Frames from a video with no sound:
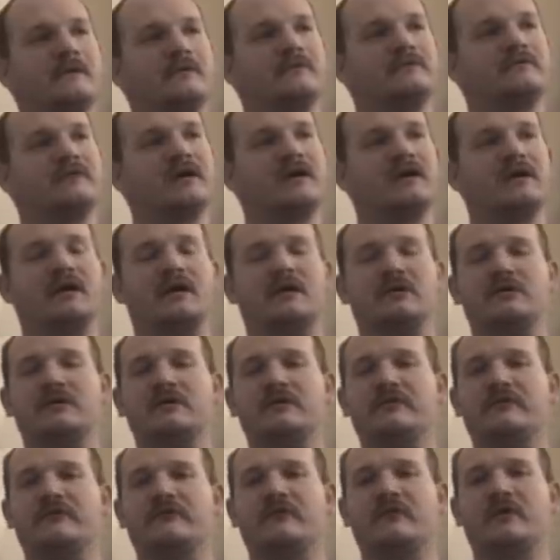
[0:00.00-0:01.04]
Take it out and
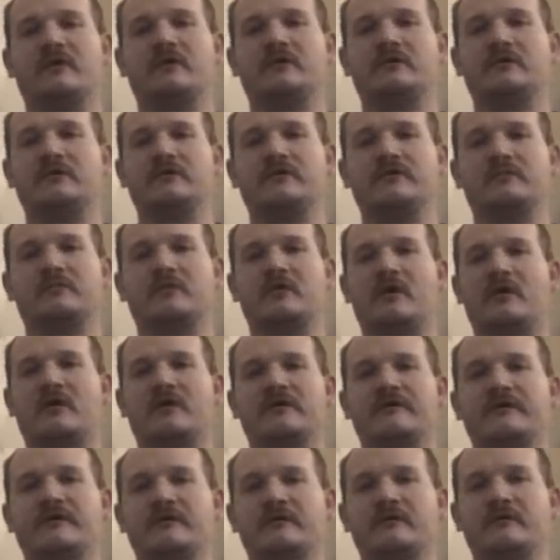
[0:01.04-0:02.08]
do some fun, do some
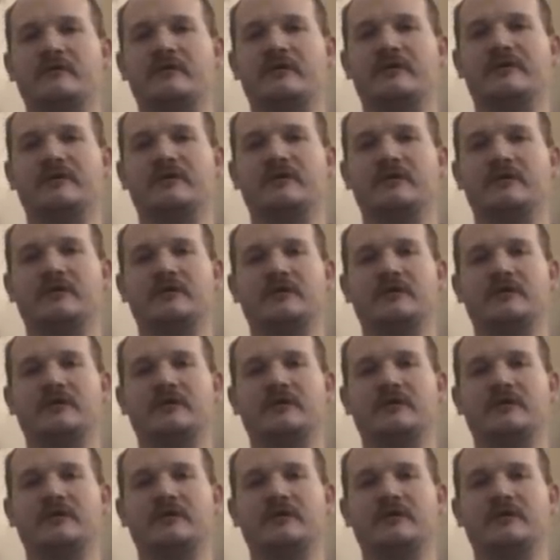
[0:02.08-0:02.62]
target shooting with it.